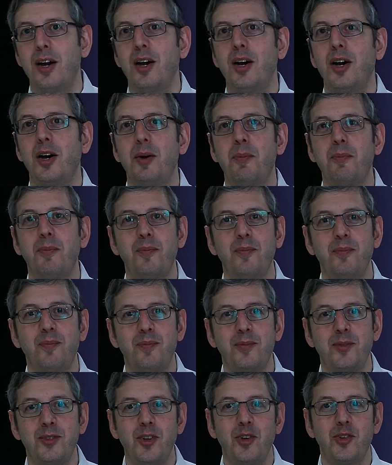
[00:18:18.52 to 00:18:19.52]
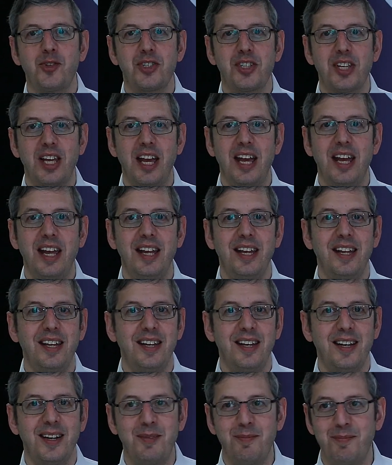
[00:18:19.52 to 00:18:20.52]
Not
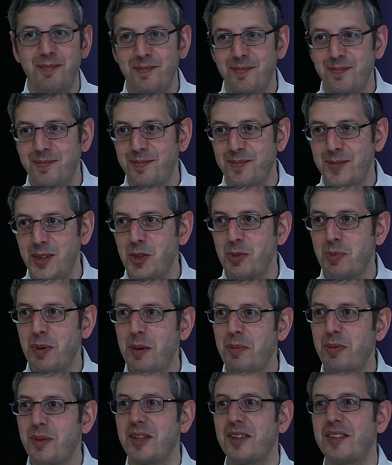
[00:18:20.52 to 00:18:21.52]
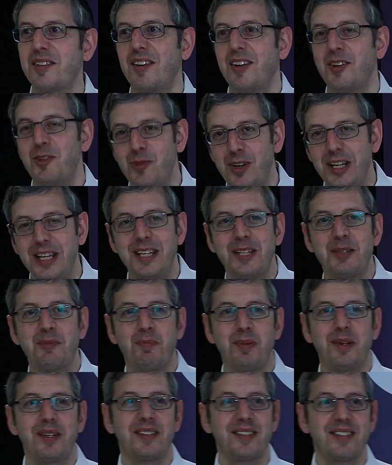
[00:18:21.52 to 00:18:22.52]
a newspaper that I
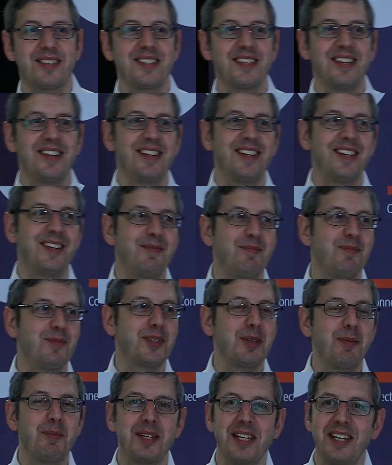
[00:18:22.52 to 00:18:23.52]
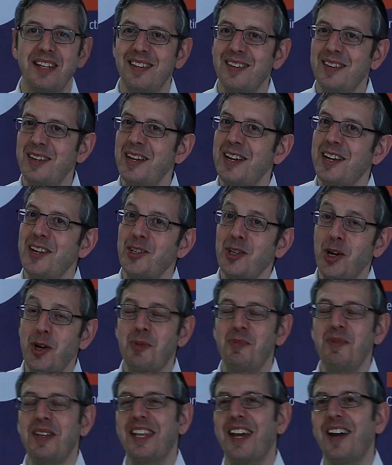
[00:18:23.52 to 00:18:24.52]
read, but somebody
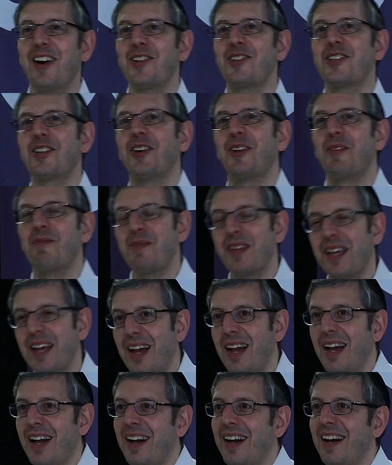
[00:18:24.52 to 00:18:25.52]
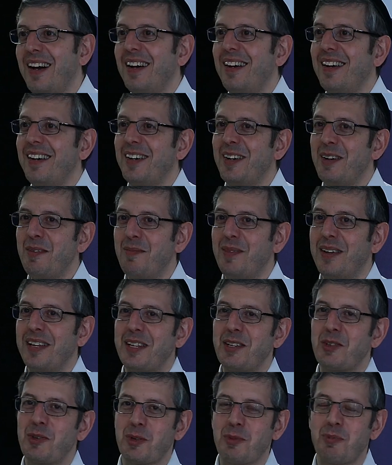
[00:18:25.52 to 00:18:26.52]
showed me the article.
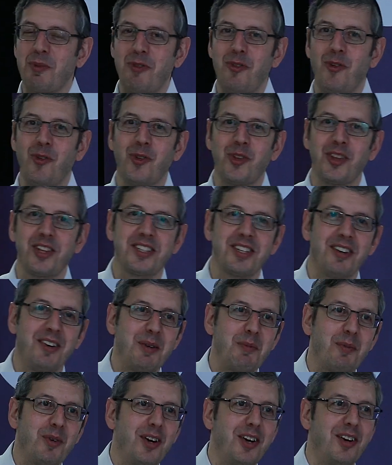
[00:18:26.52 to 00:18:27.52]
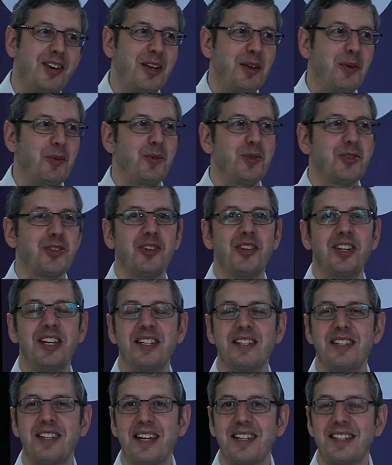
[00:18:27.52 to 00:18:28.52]
This was before the time where it was on
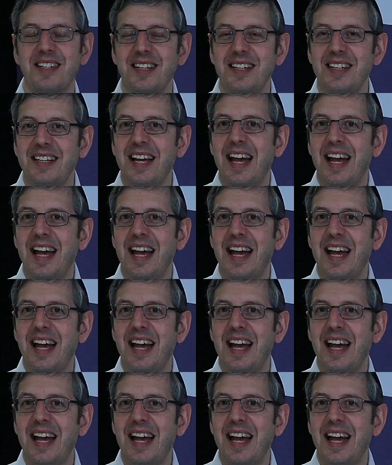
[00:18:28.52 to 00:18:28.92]
the internet.